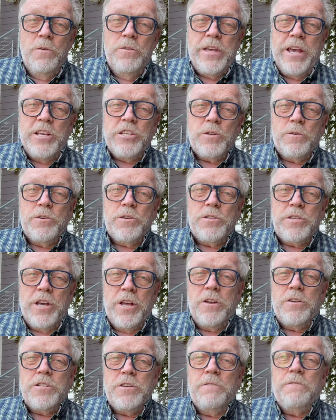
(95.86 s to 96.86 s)
Thanks, Chris
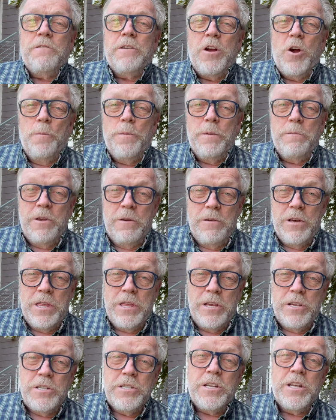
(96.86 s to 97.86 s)
Sanderson, for helping me with
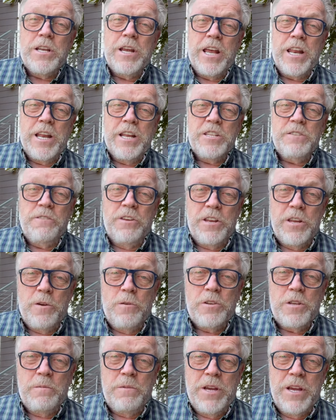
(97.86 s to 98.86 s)
this and getting this video
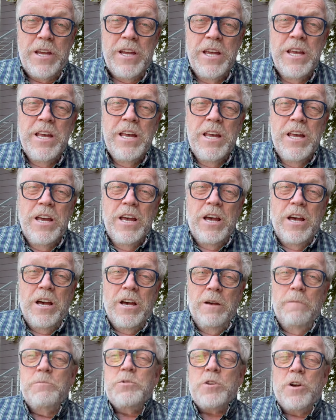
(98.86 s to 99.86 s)
to me.
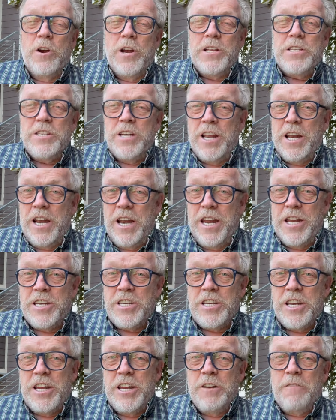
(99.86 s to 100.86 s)
Um, sorry it's not in
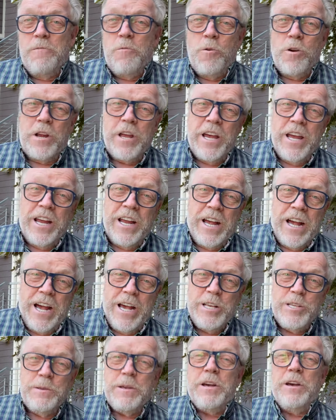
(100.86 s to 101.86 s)
HD and 4K,
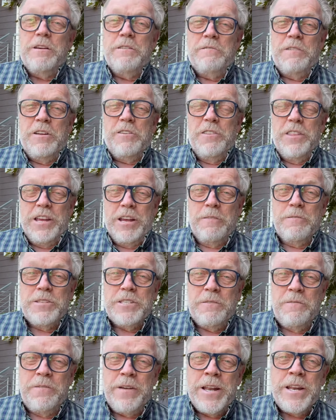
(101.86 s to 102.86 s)
guys. Uh, I don't think it was
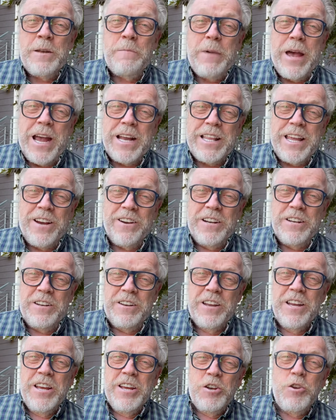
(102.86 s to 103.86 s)
invented back there in
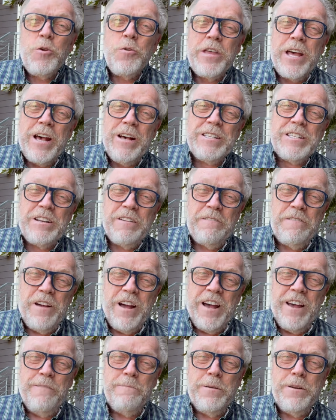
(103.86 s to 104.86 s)

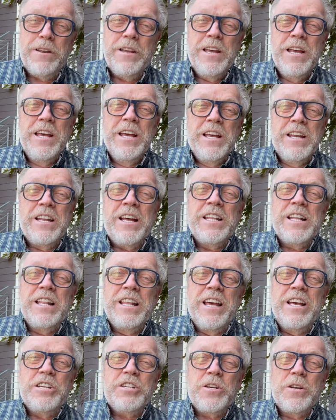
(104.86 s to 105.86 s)
2005, but
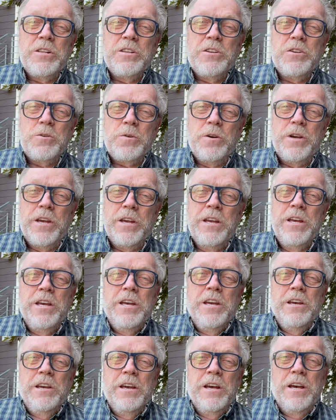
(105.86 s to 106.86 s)
nonetheless, you'll enjoy
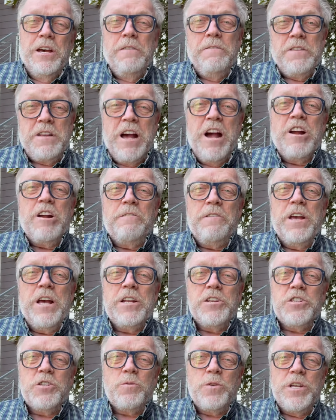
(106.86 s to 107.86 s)
uh, photography on
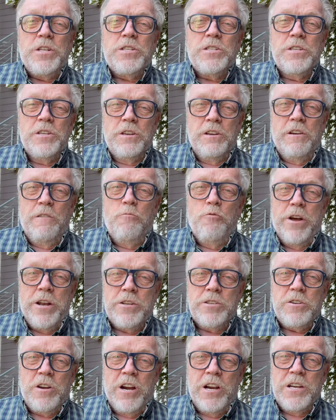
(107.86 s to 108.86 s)
the streets of
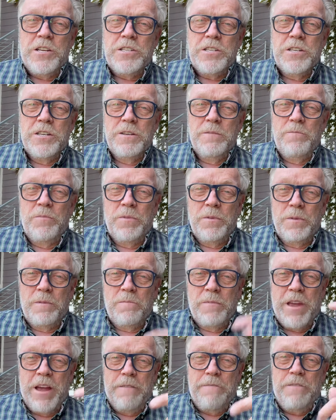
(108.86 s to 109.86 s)
Buenos Aires.
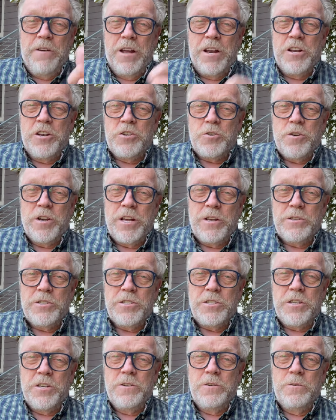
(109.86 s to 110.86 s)
Have fun, enjoy. I'll
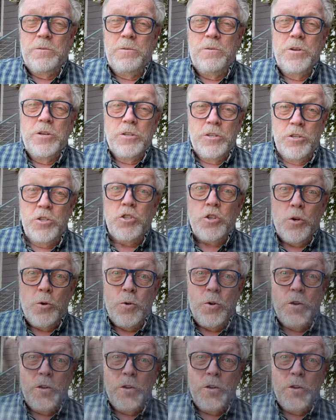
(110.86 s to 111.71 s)
see you soon.